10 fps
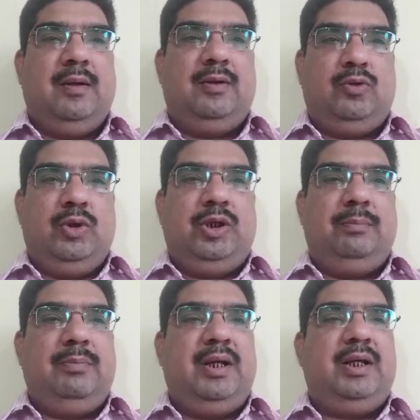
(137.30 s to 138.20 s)

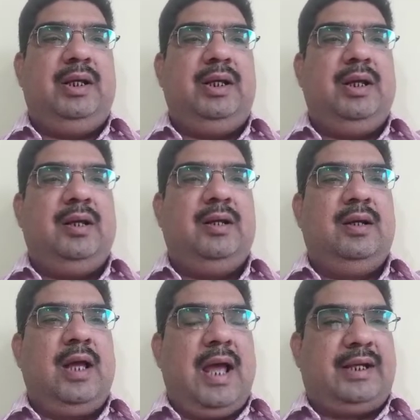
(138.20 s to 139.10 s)
doing mainly
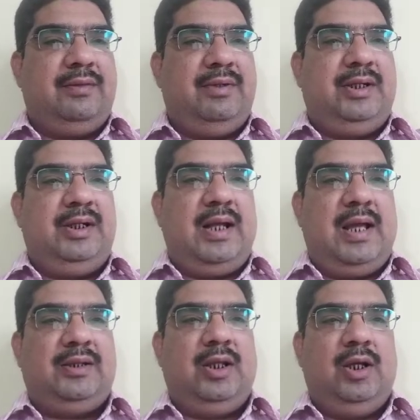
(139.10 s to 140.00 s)
activity
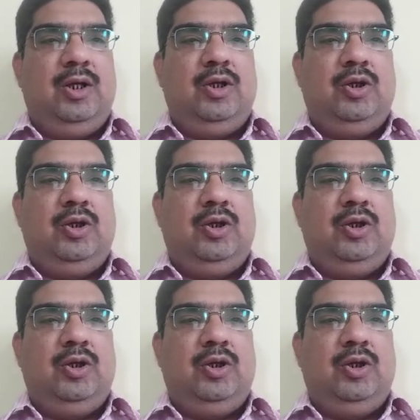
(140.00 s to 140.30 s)
like the